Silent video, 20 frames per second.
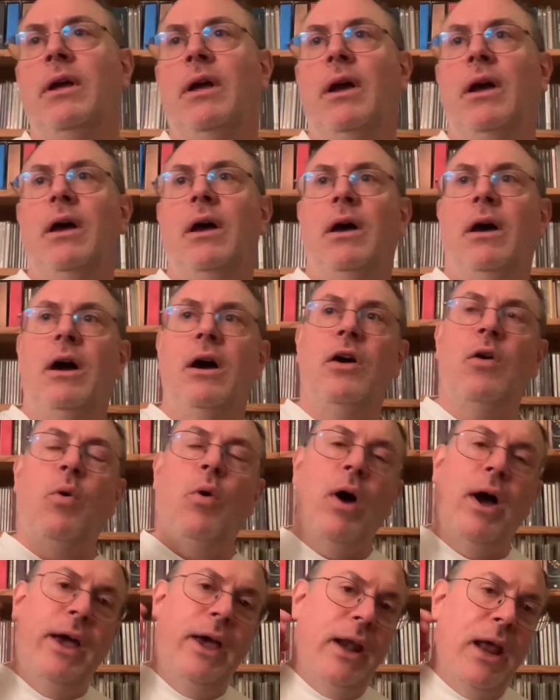a
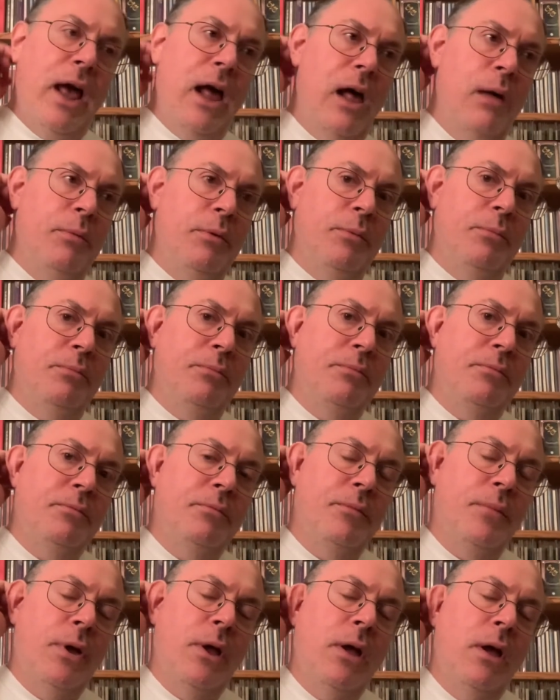quiet album,
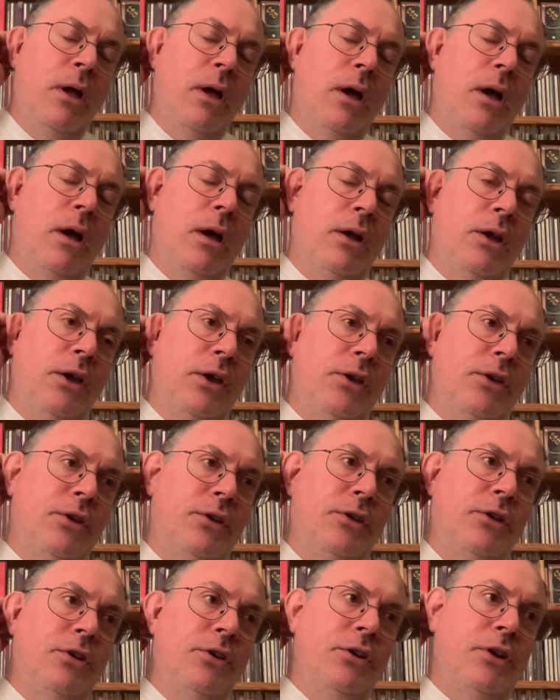
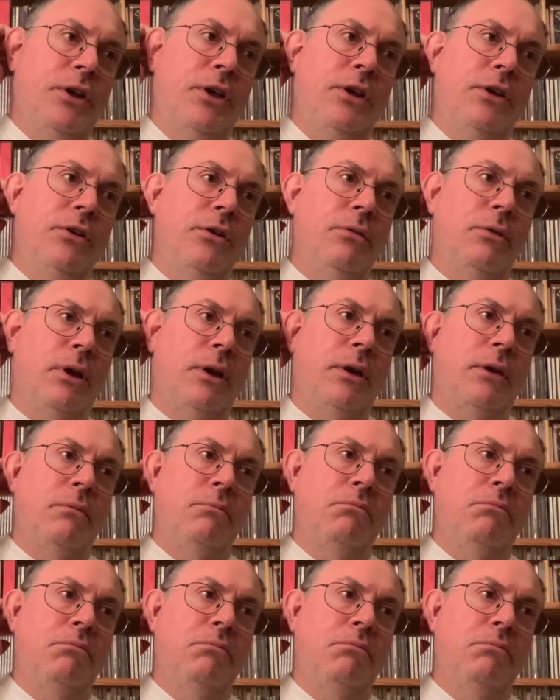you're going to hear like